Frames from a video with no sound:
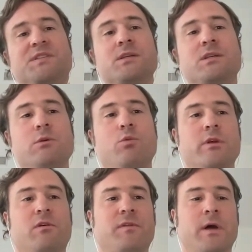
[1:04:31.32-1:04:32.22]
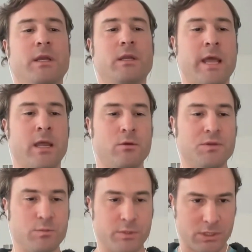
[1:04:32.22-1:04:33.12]
Essentially what you'll find in
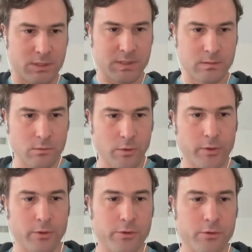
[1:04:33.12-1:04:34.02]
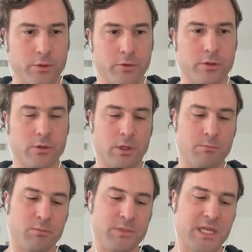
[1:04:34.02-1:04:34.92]
Nanos, which is our unikernel
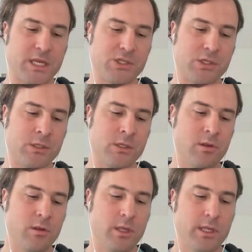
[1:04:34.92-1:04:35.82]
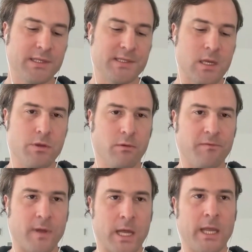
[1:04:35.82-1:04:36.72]
implementation, is you'll
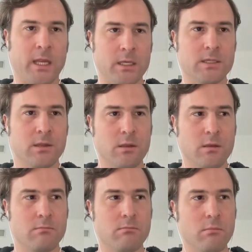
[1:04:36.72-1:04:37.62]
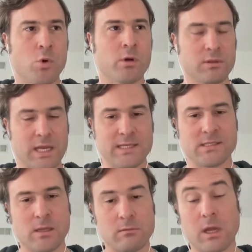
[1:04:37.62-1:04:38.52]
find more or
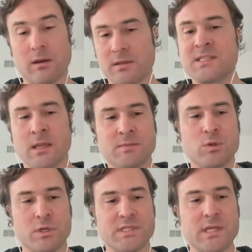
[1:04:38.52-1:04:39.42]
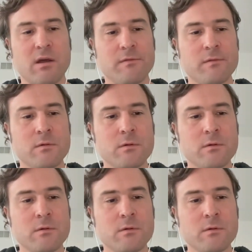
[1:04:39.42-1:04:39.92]
less a lot of the same sort of stuff.